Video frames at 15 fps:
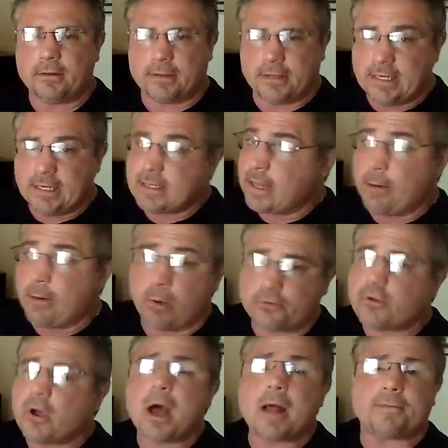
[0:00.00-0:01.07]
They
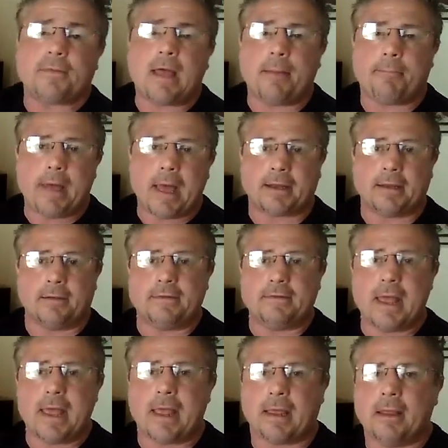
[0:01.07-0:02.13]
weren't taught that back in the
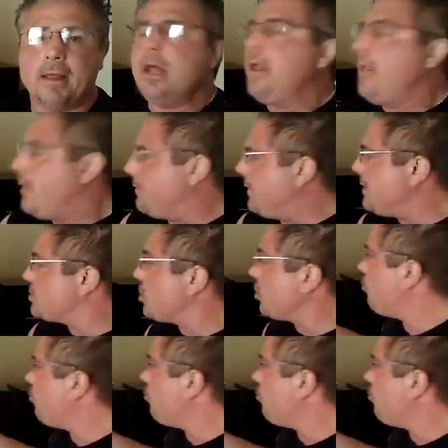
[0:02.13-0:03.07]
day. These are